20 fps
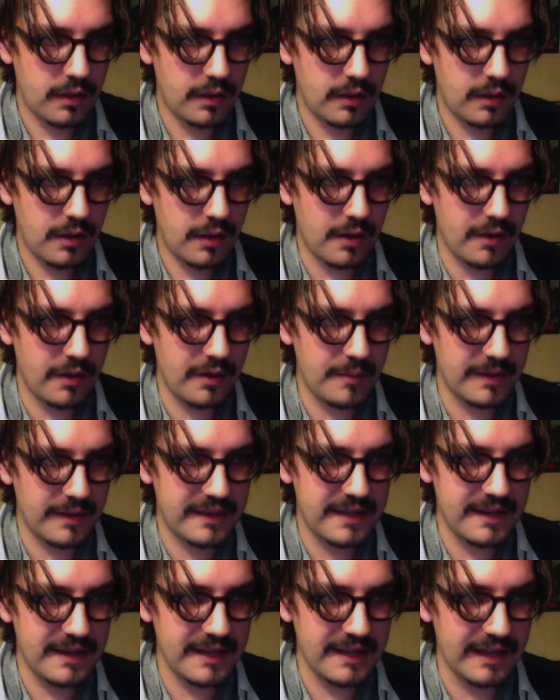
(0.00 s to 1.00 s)
Oh, who am I
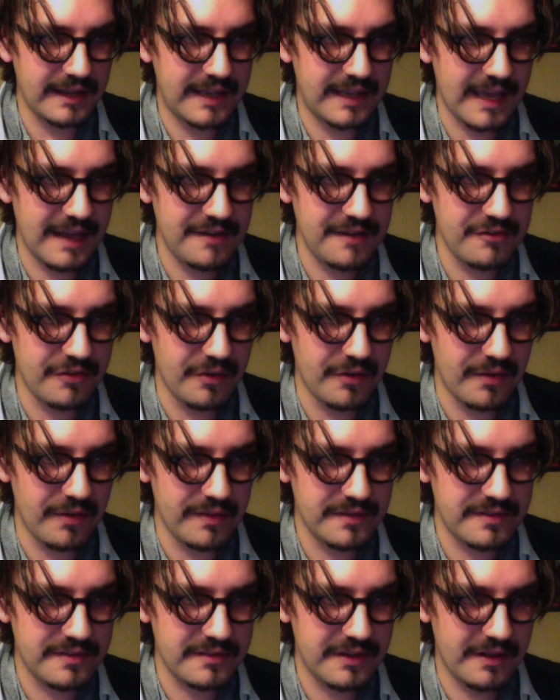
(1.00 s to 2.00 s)
kidding? I can draw.
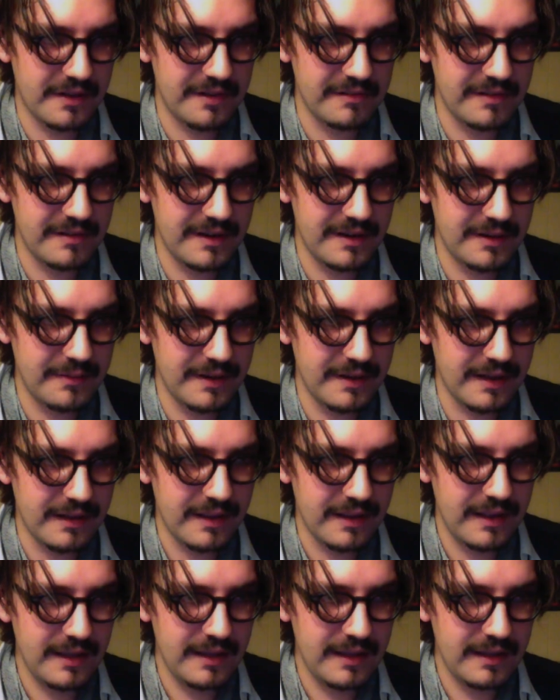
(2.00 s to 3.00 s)
This is going really well.
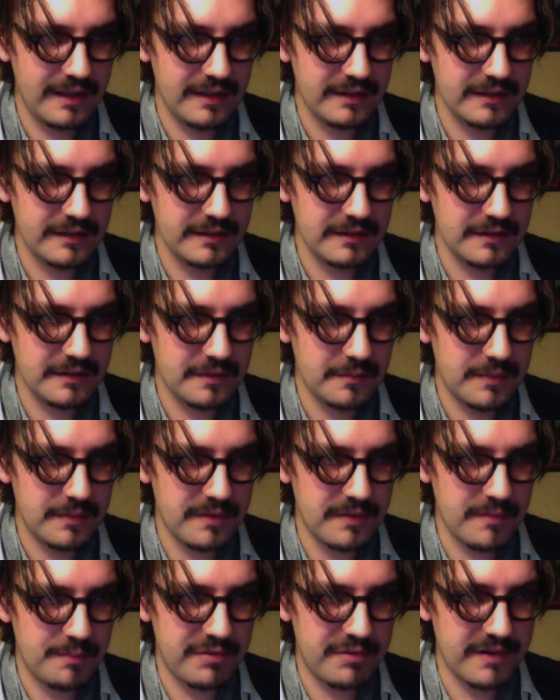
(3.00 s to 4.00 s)
Bit
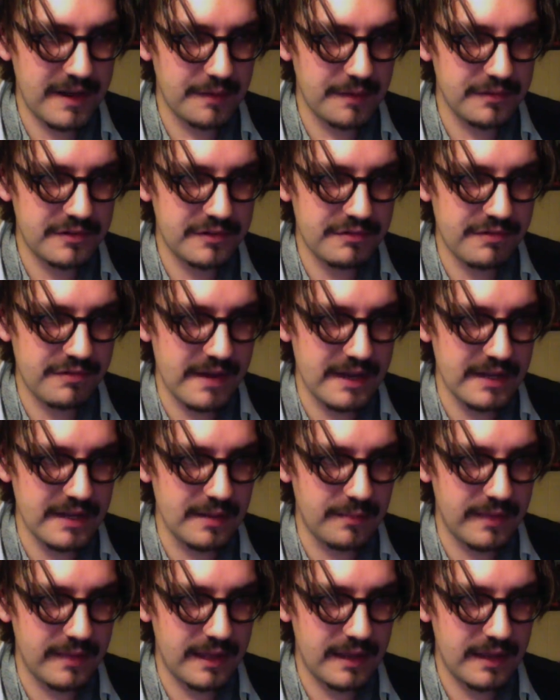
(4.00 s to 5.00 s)
of a pronounced
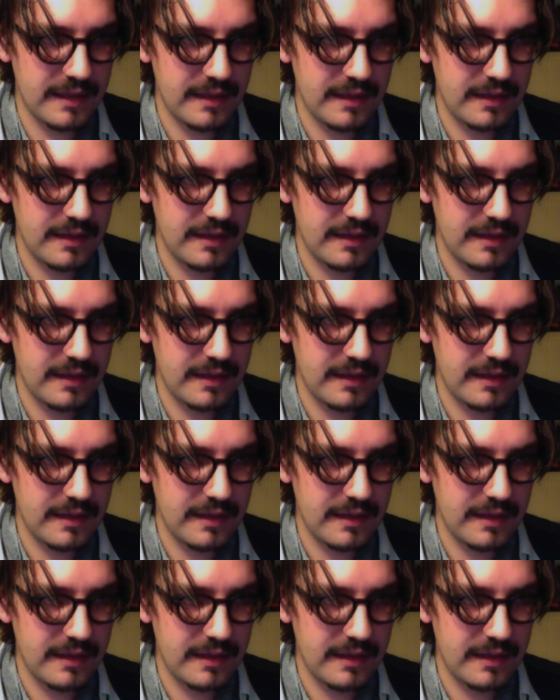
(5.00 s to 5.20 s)
cranium there.